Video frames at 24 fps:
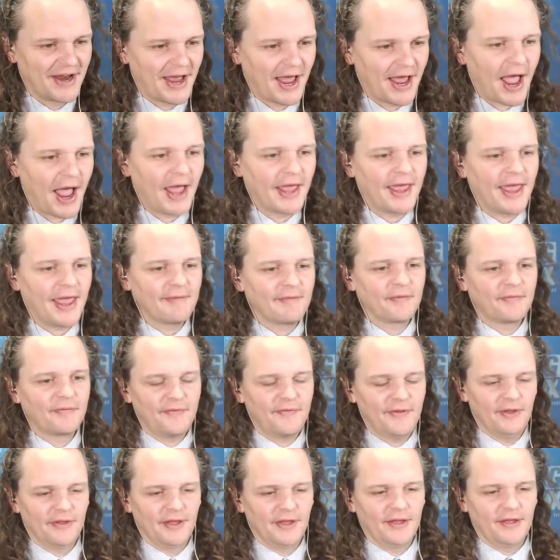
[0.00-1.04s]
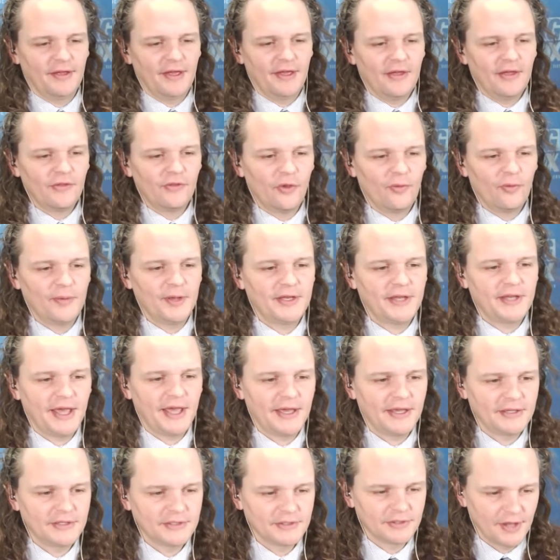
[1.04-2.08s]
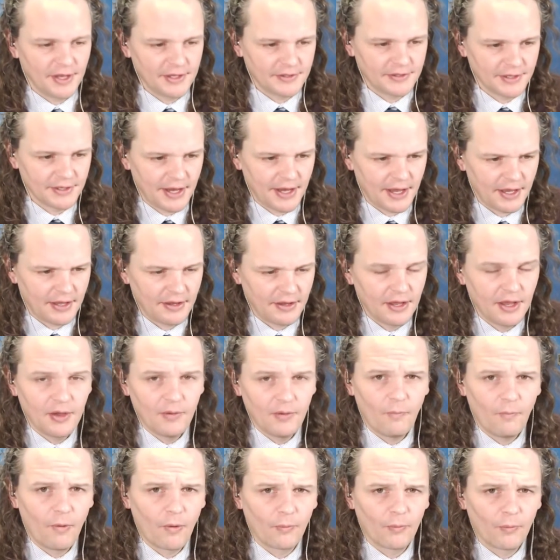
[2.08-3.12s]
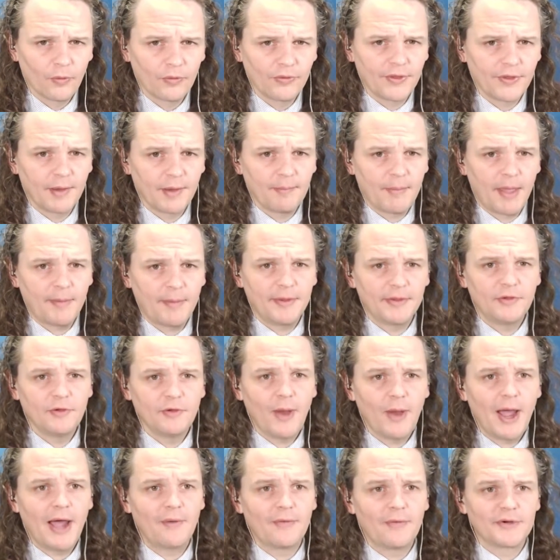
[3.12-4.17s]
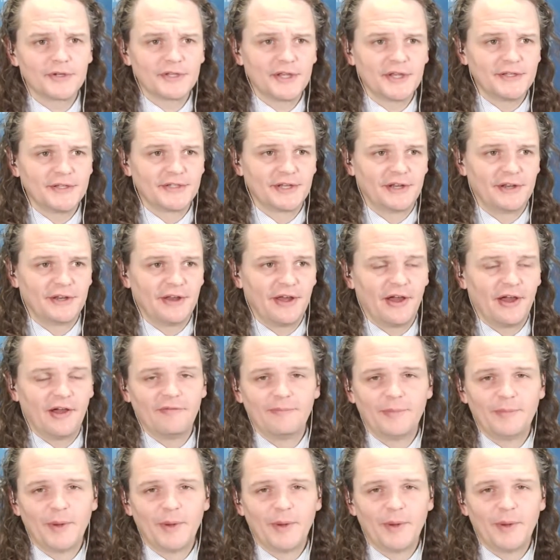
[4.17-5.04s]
I have a feeling there'll be days like today where we'll think maybe 2 hours isn't enough,